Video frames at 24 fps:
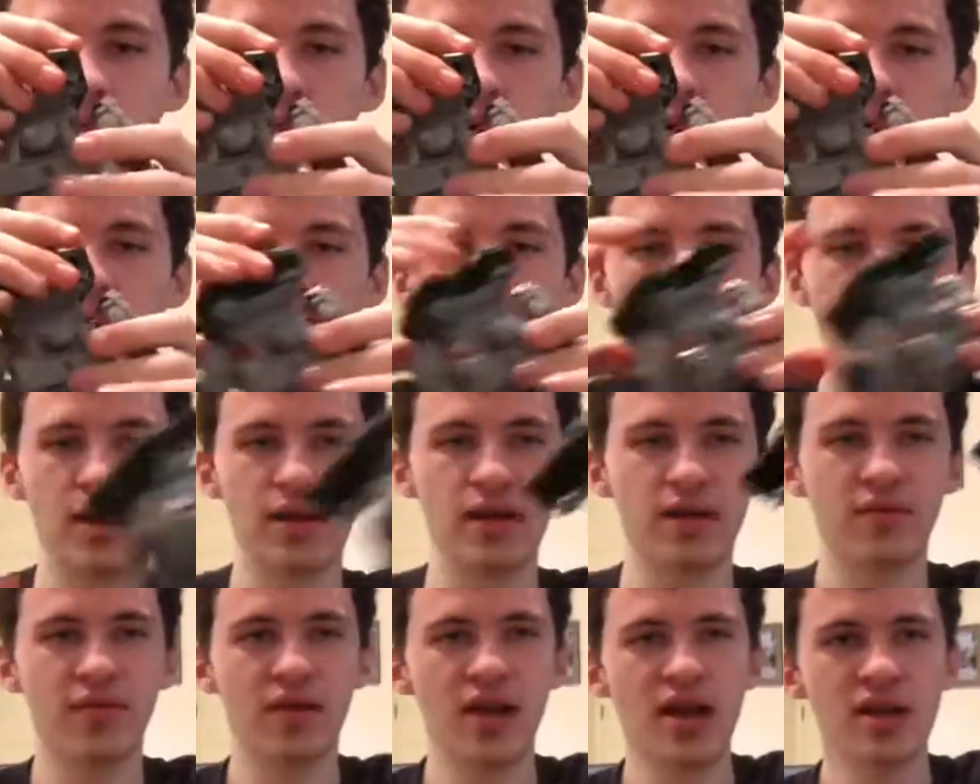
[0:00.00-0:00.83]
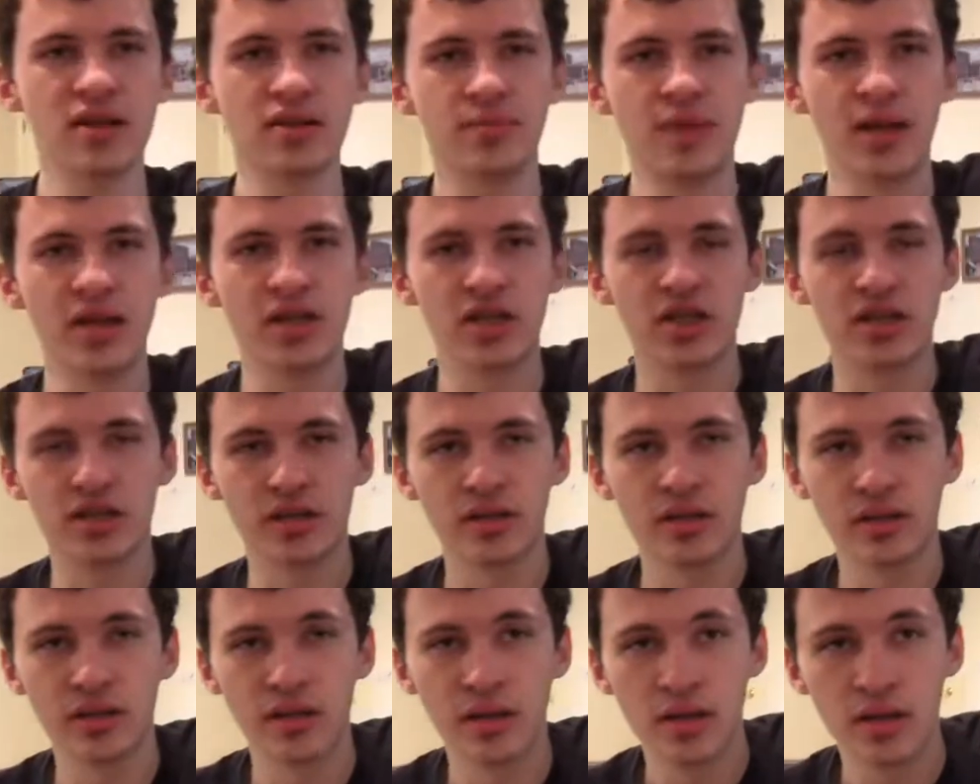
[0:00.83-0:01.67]
Oh, and I forgot to mention,
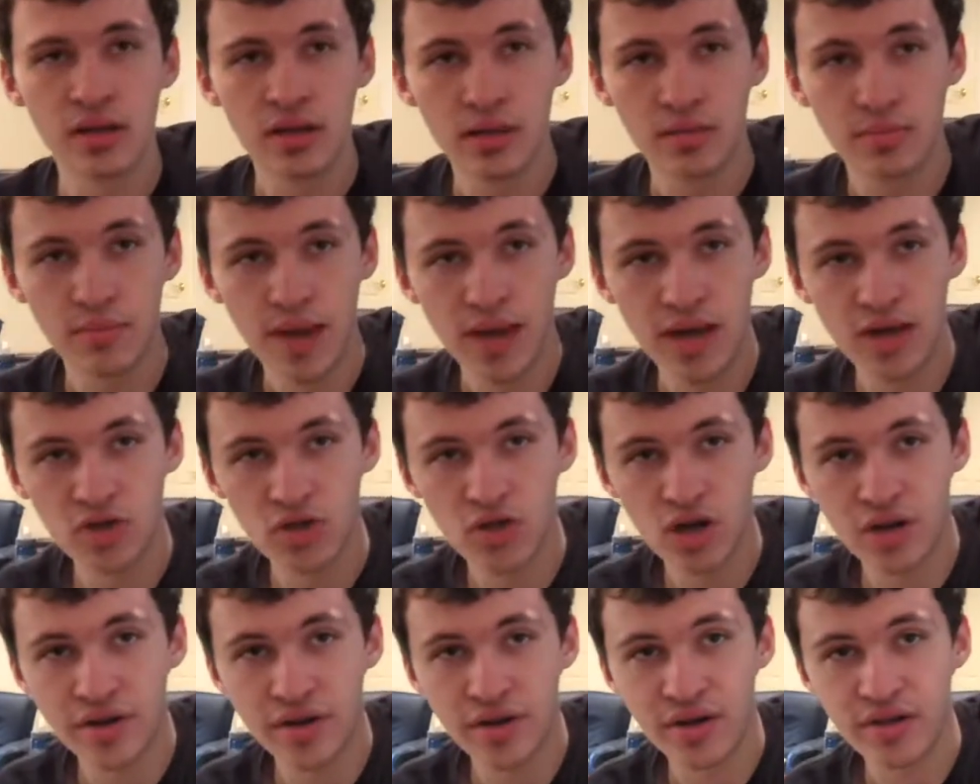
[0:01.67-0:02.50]
Megatron